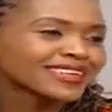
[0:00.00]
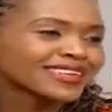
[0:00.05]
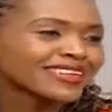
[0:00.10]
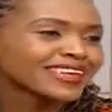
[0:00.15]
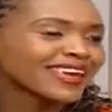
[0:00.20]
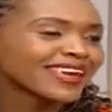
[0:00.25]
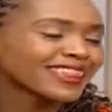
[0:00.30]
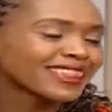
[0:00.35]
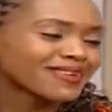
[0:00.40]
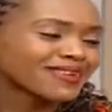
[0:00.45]

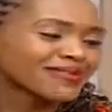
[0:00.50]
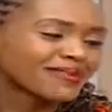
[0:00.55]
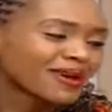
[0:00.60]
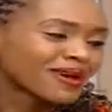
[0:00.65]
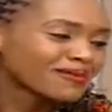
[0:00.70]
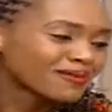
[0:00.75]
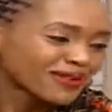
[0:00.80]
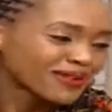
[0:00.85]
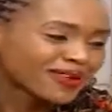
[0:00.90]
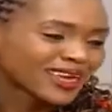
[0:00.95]
always cheer them
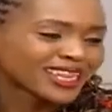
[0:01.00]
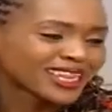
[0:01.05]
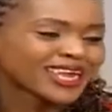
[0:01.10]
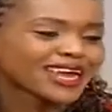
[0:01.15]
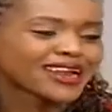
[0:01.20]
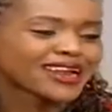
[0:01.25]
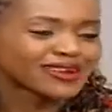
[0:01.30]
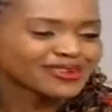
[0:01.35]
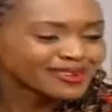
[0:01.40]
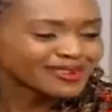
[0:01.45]
up when
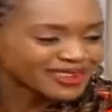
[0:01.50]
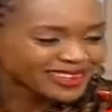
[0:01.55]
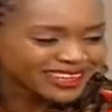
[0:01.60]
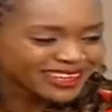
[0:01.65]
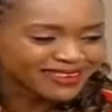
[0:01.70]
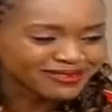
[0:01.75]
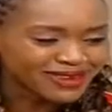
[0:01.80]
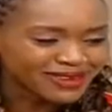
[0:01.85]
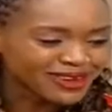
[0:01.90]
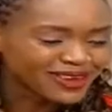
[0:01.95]
they are
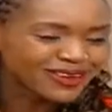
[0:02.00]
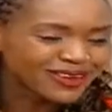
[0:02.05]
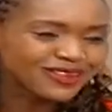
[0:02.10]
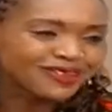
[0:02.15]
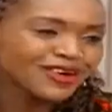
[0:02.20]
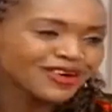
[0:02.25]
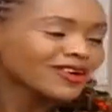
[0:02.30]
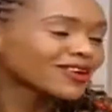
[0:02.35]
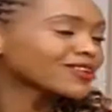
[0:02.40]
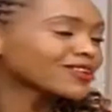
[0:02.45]
losing,
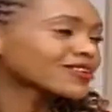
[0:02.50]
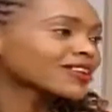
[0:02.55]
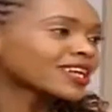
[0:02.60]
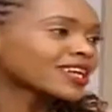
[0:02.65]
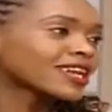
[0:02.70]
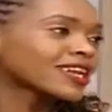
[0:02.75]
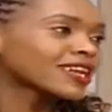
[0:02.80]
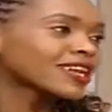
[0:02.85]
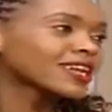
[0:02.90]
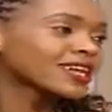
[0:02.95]
because also
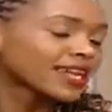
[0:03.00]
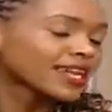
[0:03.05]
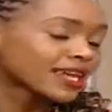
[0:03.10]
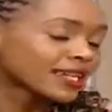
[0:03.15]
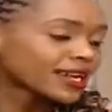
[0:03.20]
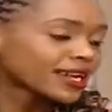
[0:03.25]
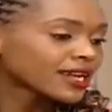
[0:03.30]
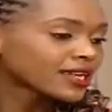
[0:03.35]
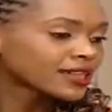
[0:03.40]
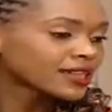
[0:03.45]
in
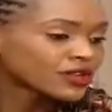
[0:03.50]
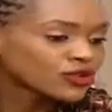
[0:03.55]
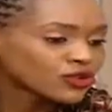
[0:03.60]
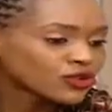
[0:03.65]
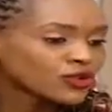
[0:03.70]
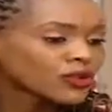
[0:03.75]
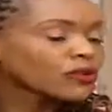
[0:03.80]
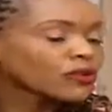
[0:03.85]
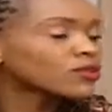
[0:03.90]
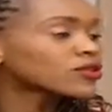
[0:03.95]

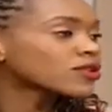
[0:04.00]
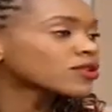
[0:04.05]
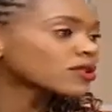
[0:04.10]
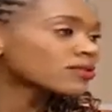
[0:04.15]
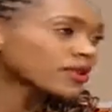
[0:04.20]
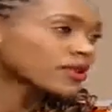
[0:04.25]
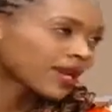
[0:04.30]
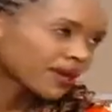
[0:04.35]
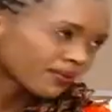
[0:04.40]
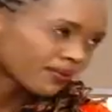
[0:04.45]
athletics you lose
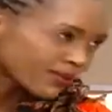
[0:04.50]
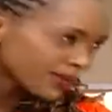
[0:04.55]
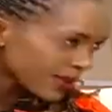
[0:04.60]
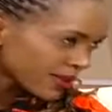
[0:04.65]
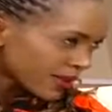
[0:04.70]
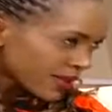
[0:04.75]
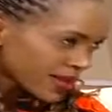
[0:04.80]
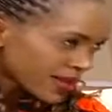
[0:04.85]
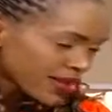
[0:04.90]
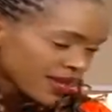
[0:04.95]
sometimes.
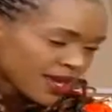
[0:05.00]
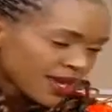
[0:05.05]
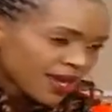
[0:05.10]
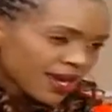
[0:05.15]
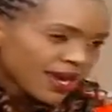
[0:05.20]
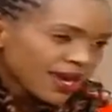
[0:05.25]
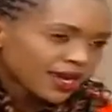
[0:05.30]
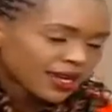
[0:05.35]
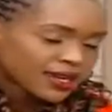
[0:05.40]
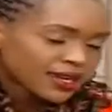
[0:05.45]

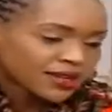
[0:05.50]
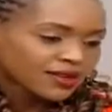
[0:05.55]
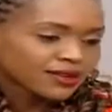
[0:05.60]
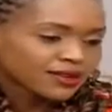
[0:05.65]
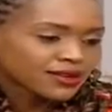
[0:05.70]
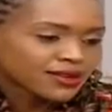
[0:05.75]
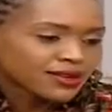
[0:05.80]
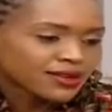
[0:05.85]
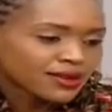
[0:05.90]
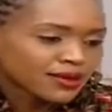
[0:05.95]
And
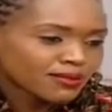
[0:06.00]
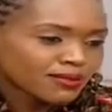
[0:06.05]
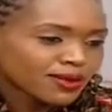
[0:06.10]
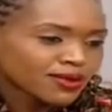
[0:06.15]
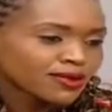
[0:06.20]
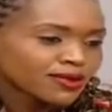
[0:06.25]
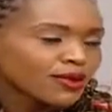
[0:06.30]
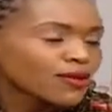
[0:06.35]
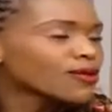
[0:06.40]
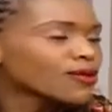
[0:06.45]
it's not
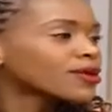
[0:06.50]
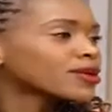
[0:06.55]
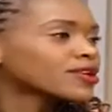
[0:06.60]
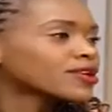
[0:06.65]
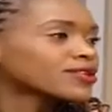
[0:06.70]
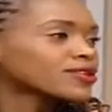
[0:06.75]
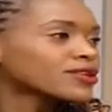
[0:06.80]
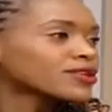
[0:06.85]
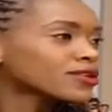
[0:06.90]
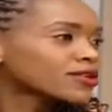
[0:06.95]
about
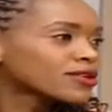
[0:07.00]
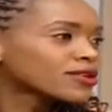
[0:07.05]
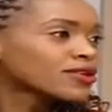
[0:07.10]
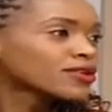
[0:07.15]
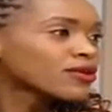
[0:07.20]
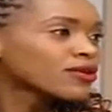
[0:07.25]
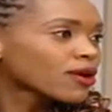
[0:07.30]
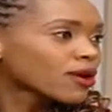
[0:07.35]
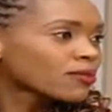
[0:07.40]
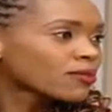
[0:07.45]
all. It's
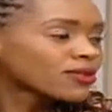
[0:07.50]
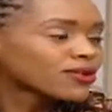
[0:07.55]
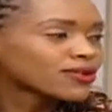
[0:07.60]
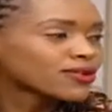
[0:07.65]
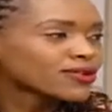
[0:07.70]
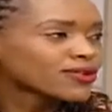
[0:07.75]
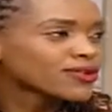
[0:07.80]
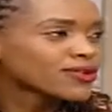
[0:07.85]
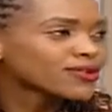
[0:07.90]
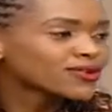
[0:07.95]
not all
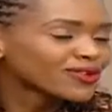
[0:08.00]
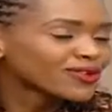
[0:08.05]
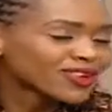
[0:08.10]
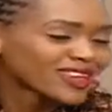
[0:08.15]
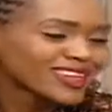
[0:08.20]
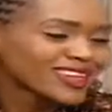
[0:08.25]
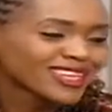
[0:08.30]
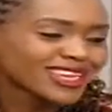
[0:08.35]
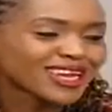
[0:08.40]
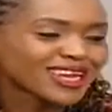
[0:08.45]
about you.
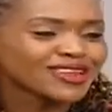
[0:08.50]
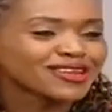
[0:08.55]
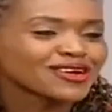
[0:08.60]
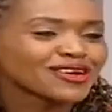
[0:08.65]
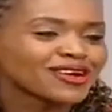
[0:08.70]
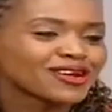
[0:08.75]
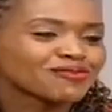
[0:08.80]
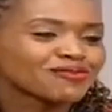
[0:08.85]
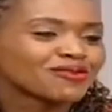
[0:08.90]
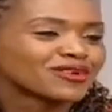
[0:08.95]
It's just
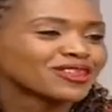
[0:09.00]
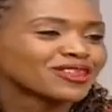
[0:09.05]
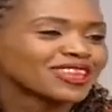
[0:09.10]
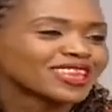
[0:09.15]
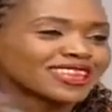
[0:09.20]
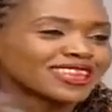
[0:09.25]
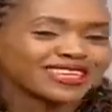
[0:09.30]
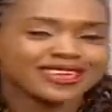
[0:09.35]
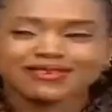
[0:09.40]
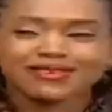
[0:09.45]
all
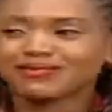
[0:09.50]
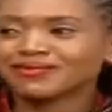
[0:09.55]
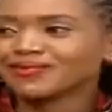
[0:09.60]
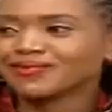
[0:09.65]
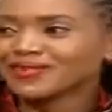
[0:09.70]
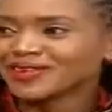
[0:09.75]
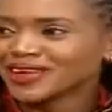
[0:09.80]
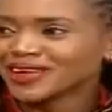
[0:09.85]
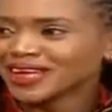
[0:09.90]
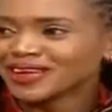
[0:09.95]
about the team.
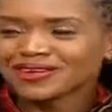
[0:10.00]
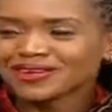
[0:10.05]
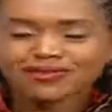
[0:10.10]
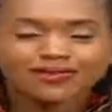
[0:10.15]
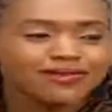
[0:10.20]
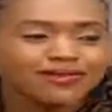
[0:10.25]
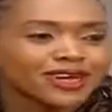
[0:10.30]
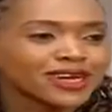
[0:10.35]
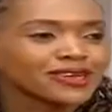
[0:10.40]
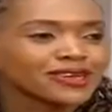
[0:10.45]

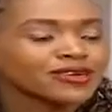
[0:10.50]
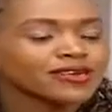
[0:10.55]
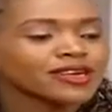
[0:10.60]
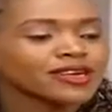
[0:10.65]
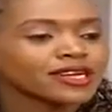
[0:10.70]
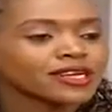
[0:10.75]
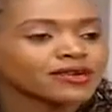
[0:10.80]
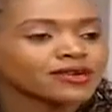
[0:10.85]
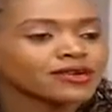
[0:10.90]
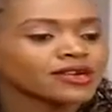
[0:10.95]
Yeah. But
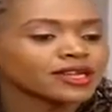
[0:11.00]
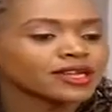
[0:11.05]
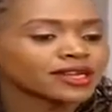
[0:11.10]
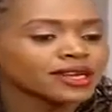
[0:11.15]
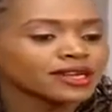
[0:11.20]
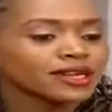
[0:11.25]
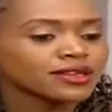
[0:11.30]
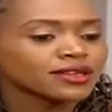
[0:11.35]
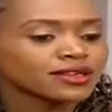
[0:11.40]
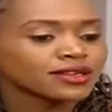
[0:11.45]
you know,
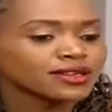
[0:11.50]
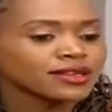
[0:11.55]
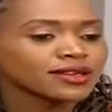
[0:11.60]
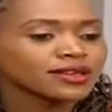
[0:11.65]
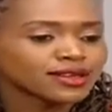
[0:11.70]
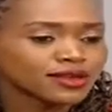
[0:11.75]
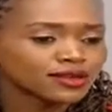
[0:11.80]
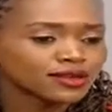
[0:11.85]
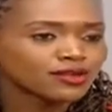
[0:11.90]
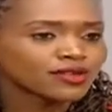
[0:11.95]
just
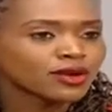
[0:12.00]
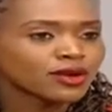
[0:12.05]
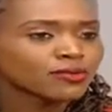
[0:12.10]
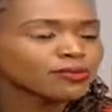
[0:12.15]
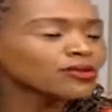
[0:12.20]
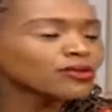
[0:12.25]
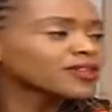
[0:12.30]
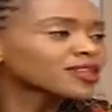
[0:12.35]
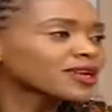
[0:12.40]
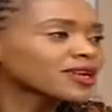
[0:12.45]
to
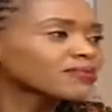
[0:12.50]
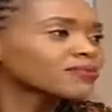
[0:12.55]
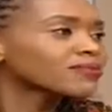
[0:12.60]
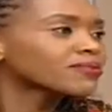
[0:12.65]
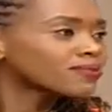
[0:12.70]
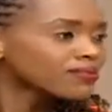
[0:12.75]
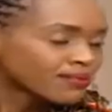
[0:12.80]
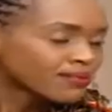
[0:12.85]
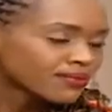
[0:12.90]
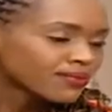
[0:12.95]
support
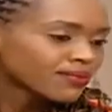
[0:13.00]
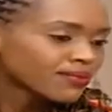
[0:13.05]
them,